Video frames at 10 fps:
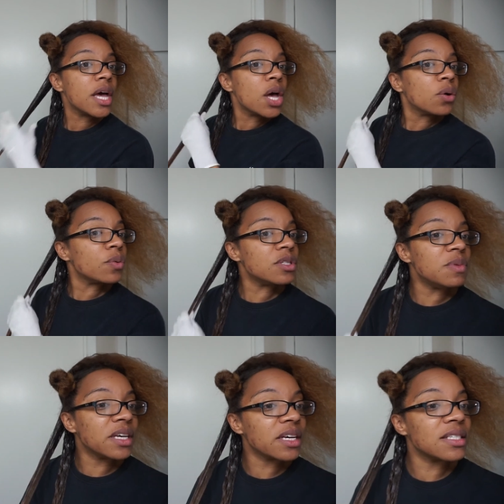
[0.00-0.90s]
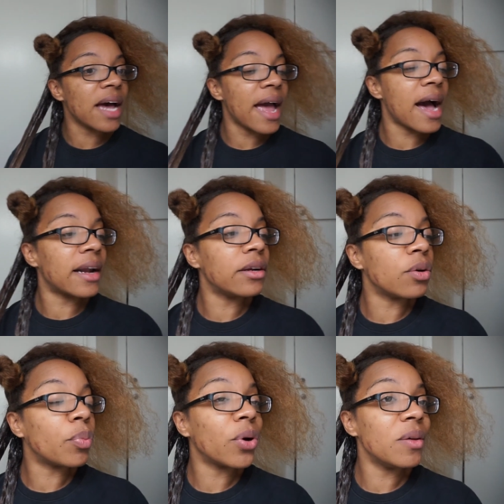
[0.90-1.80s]
was because I had an
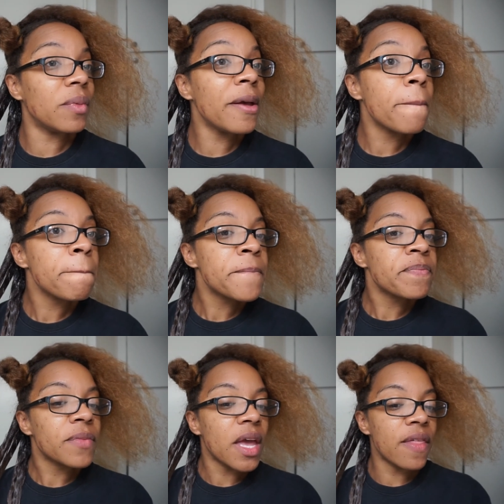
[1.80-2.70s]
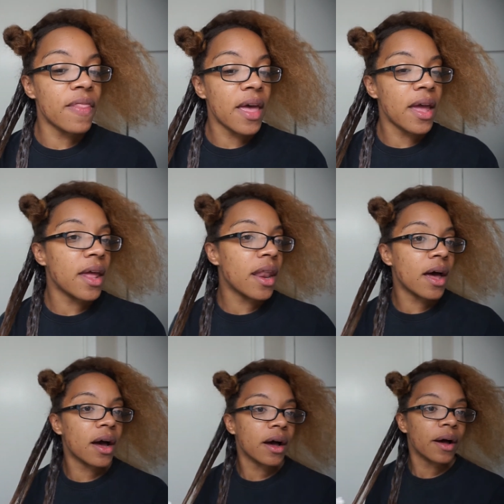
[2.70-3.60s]
appointment, and then
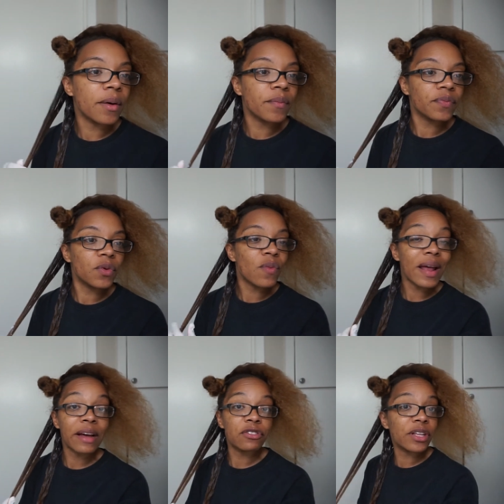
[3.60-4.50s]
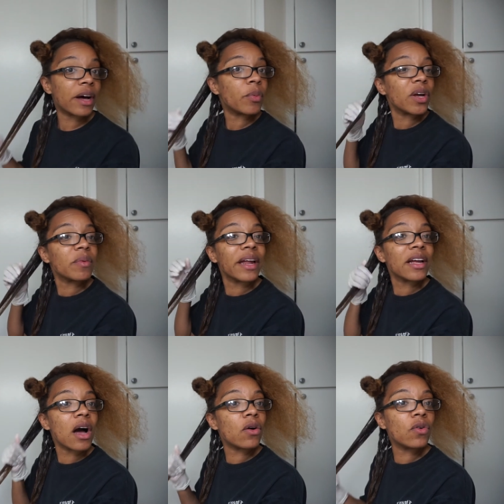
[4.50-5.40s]
right after that appointment I
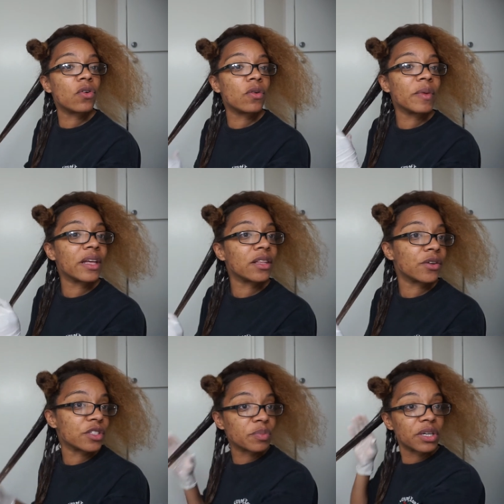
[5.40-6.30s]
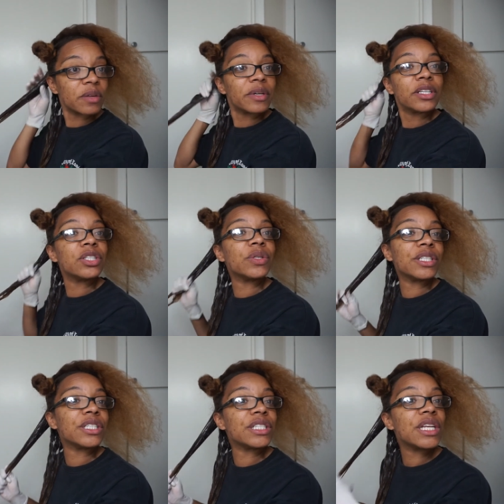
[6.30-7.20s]
got home and there was blood on my
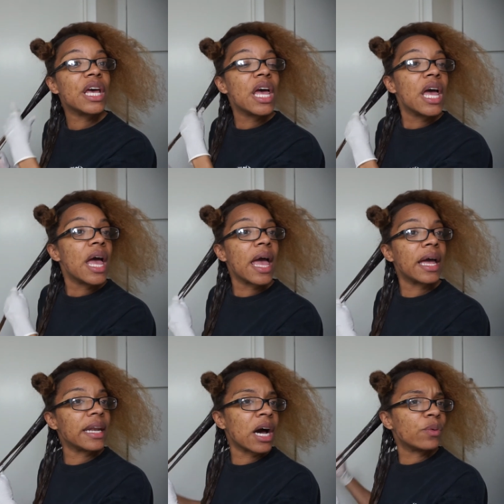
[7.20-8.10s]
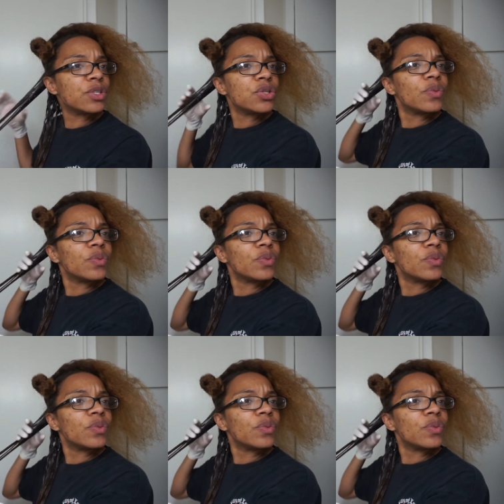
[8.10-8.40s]
underwears, and I was